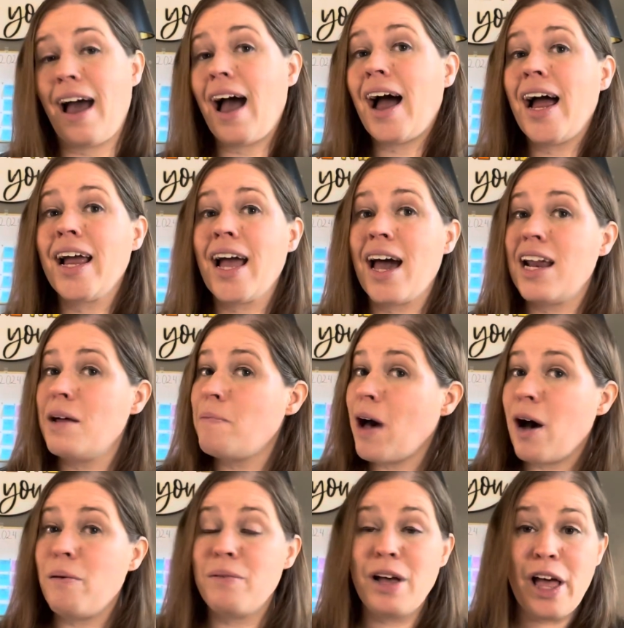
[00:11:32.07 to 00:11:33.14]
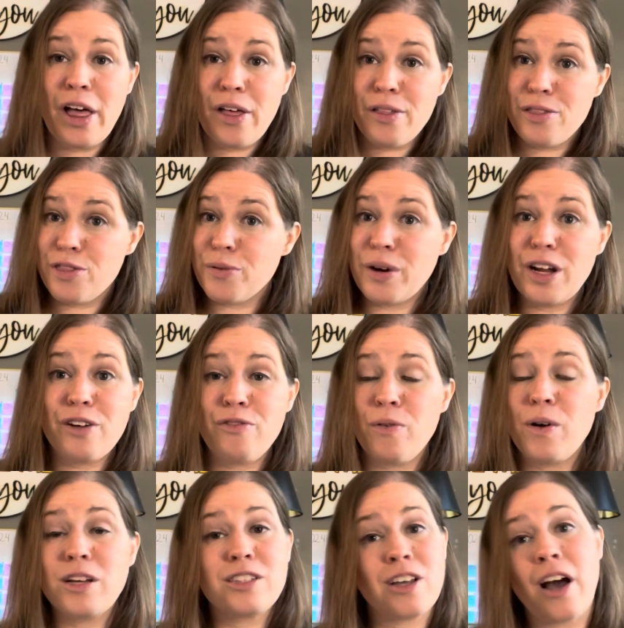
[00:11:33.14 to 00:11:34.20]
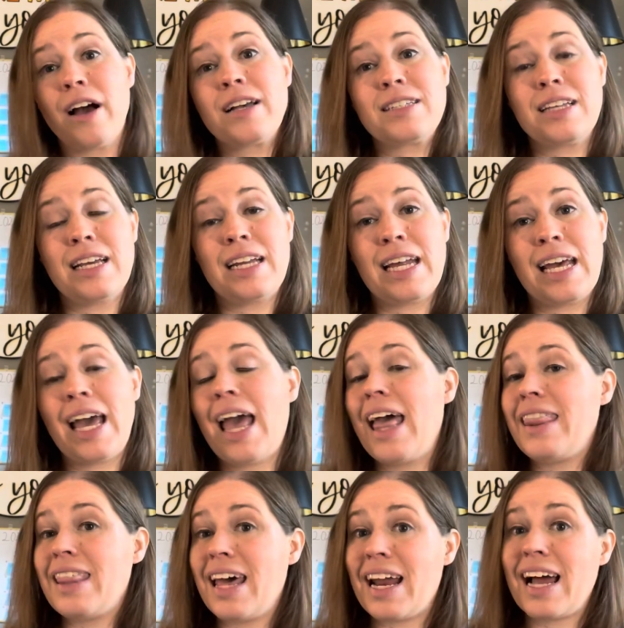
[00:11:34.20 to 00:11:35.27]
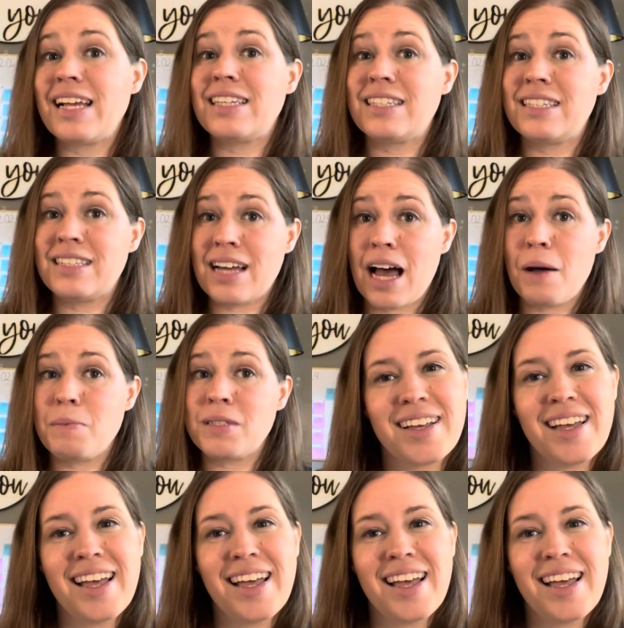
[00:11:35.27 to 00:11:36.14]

I got about 3 or 4 songs in it, and then I stopped.